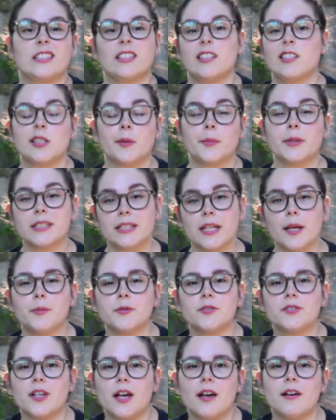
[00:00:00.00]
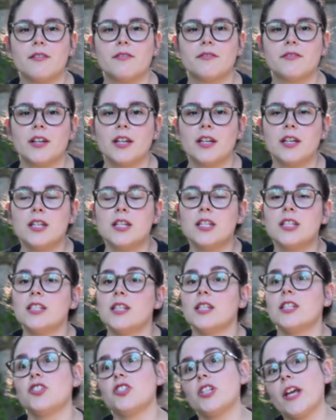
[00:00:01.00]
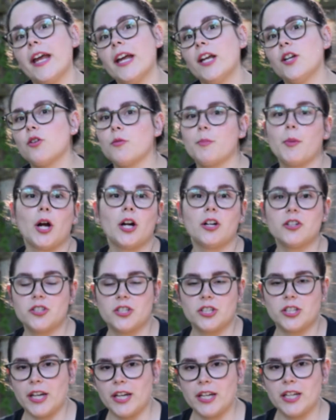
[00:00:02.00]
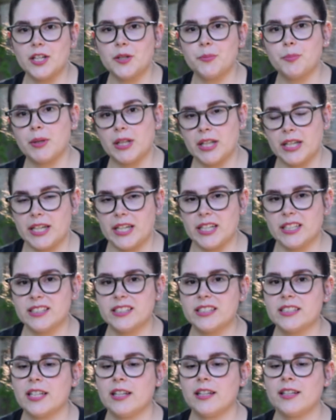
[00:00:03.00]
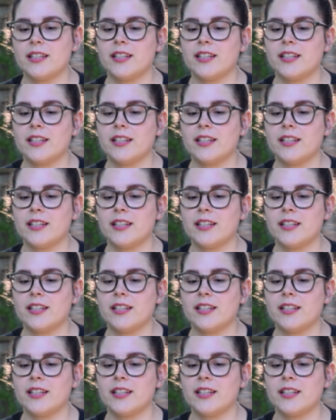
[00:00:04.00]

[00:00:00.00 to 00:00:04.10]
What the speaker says: some examples of shade or part shade plants